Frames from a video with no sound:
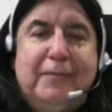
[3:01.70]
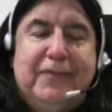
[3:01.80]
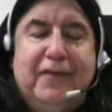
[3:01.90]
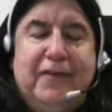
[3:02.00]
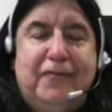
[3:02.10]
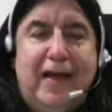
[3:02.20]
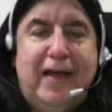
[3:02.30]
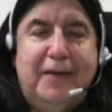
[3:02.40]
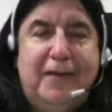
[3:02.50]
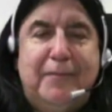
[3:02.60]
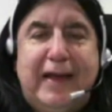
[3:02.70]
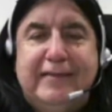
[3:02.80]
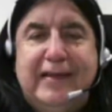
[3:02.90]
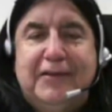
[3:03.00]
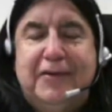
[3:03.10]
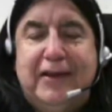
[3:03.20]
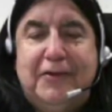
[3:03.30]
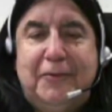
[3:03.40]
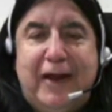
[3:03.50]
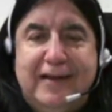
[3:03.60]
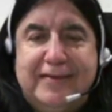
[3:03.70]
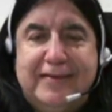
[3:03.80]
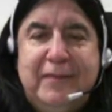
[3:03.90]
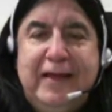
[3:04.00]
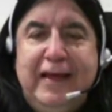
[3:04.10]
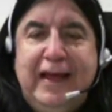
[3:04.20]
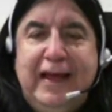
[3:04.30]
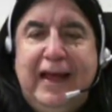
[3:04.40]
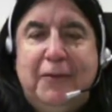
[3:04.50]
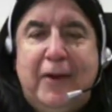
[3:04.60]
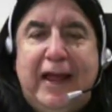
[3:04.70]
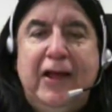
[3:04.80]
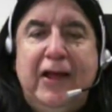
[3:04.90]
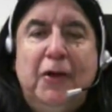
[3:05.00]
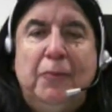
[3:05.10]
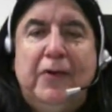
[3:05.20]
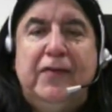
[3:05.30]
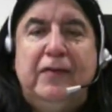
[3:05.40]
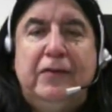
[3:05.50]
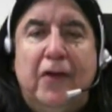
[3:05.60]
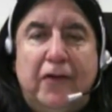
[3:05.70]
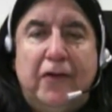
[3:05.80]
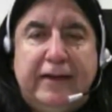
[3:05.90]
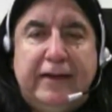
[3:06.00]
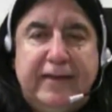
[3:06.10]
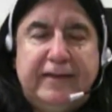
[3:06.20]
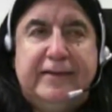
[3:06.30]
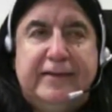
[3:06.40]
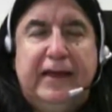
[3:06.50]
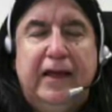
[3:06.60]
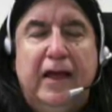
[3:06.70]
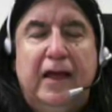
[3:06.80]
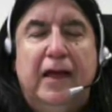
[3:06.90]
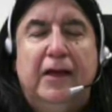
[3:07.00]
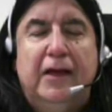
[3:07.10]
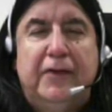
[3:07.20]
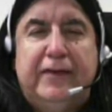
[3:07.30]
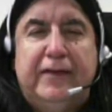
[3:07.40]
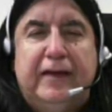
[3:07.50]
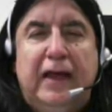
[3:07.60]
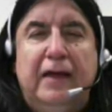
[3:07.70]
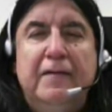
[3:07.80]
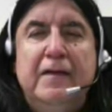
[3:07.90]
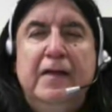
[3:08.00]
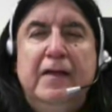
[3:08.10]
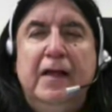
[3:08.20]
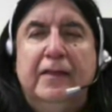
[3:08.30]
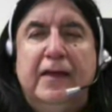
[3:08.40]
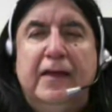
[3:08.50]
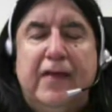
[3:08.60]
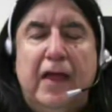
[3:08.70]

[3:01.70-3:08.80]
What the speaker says: of basic critical realism, in a way, was non-identity, critically. That